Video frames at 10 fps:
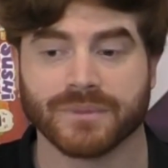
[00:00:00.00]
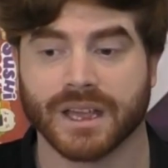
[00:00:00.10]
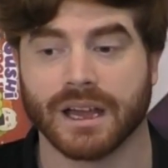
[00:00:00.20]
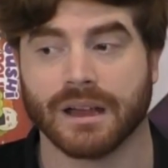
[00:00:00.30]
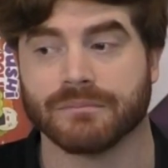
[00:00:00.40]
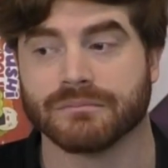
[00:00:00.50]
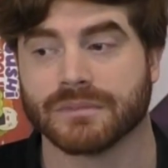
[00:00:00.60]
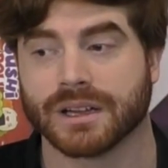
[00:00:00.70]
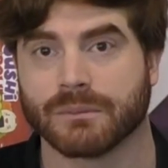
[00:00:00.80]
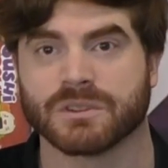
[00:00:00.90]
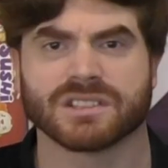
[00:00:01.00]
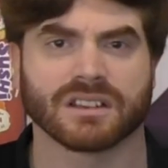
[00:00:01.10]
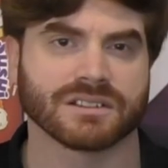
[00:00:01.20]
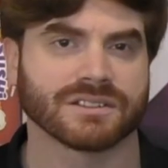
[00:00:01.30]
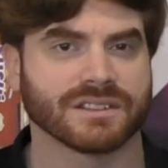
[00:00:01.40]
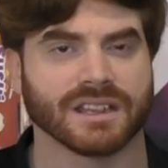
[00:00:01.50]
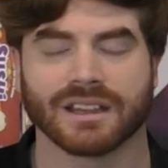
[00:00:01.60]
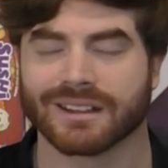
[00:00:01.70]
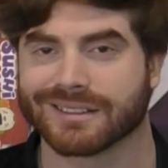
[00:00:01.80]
and we're starting to see it